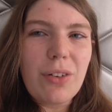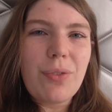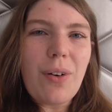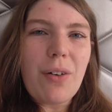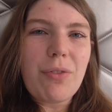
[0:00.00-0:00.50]

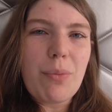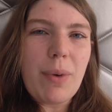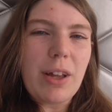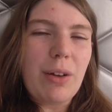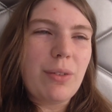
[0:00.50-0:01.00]
too far
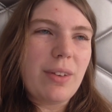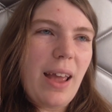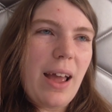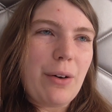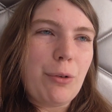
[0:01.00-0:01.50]
from my
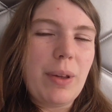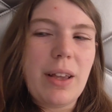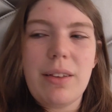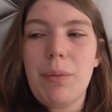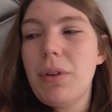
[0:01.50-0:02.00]
hotel
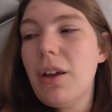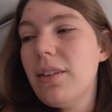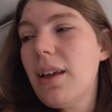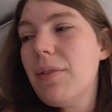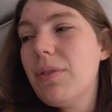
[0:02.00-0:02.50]
because I'm
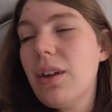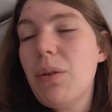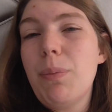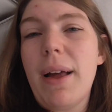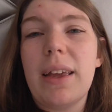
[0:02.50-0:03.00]
going to have to
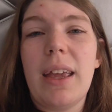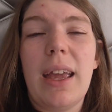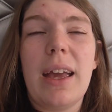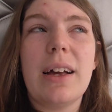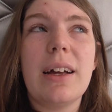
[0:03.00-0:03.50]
come back
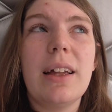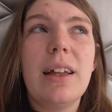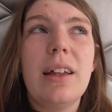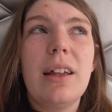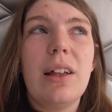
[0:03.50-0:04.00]
here
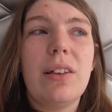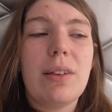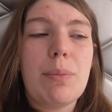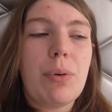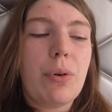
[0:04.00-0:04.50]
at
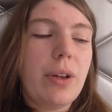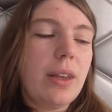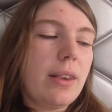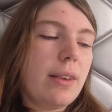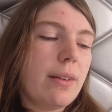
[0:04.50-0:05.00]
some
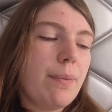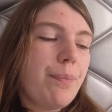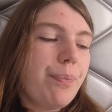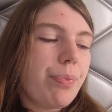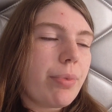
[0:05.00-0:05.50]
point.
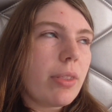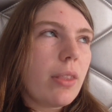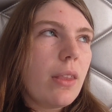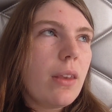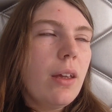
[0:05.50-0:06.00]

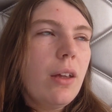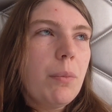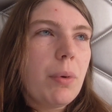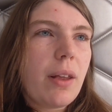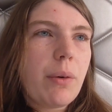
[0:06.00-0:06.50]

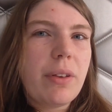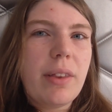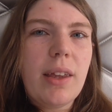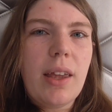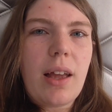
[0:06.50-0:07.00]
But I
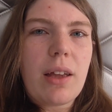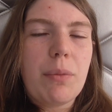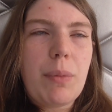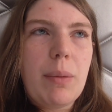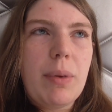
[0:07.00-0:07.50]
was thinking I
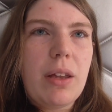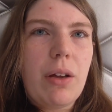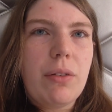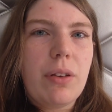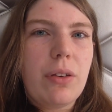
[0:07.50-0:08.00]
could maybe
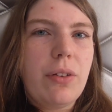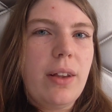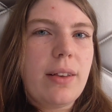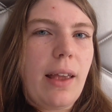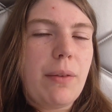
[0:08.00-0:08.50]
go to the
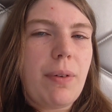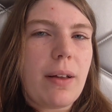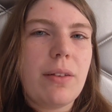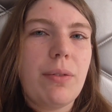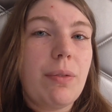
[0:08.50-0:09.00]
Cheesecake
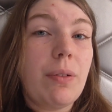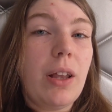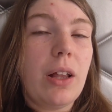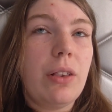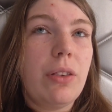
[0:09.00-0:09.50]
Factory for
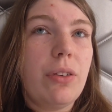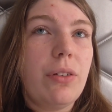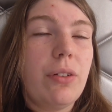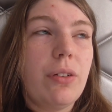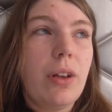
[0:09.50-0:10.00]

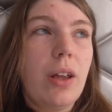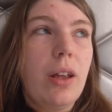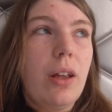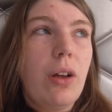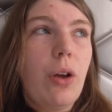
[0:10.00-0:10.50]
lunch.
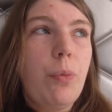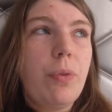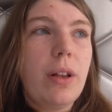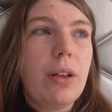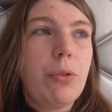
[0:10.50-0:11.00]

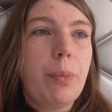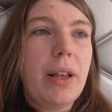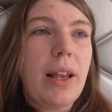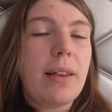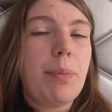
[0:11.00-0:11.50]
Hopefully it will
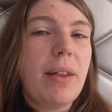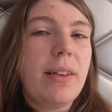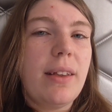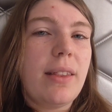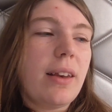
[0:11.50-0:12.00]
be less
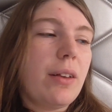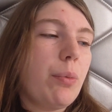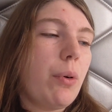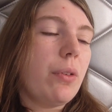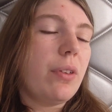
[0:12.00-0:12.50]
busy than
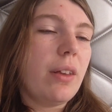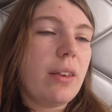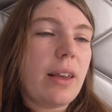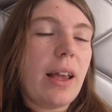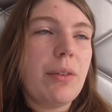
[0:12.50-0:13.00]
it was the
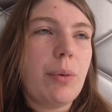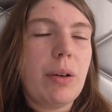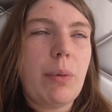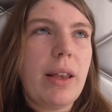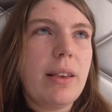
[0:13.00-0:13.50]
other night
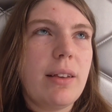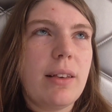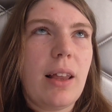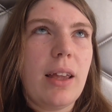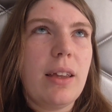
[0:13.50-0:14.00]
when I went
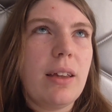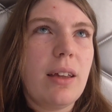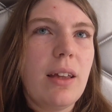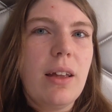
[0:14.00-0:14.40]
at like